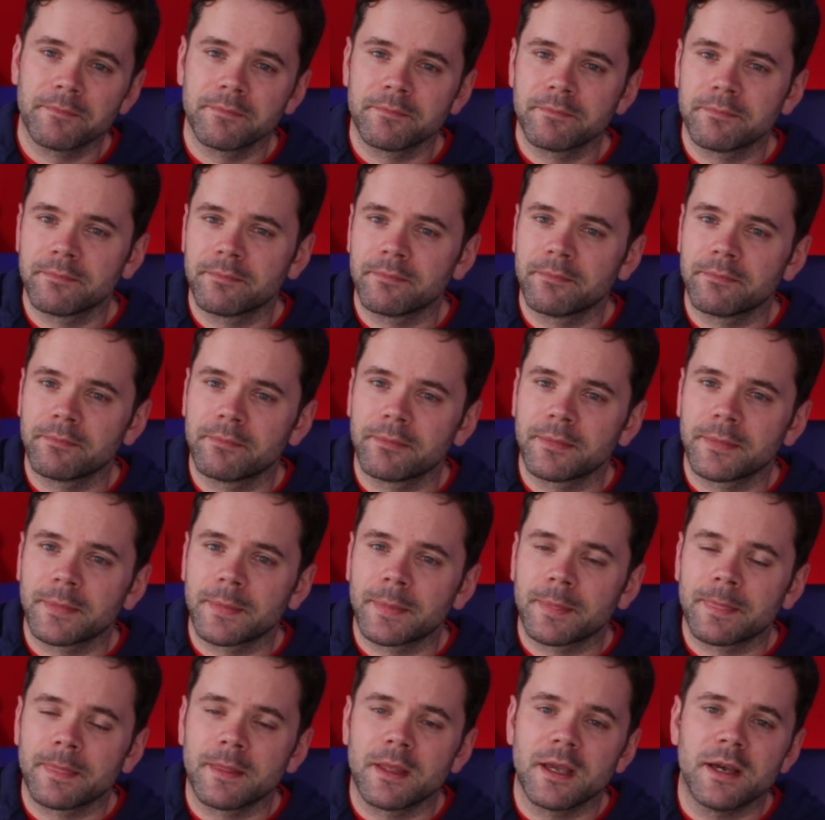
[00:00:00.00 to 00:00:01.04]

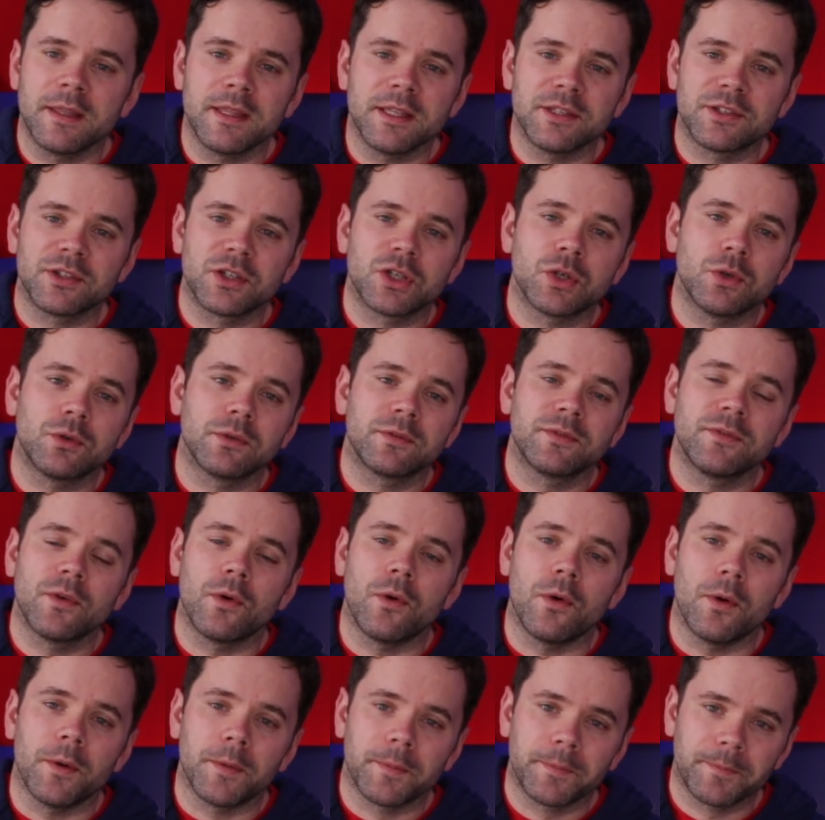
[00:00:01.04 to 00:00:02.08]
and then to chord
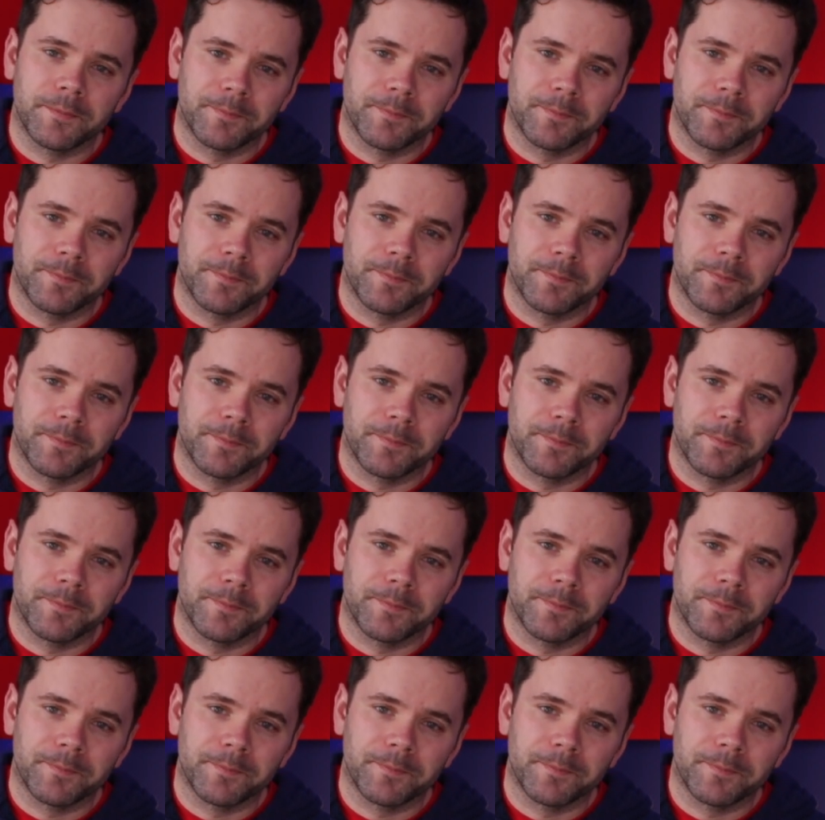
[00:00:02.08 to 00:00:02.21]
4.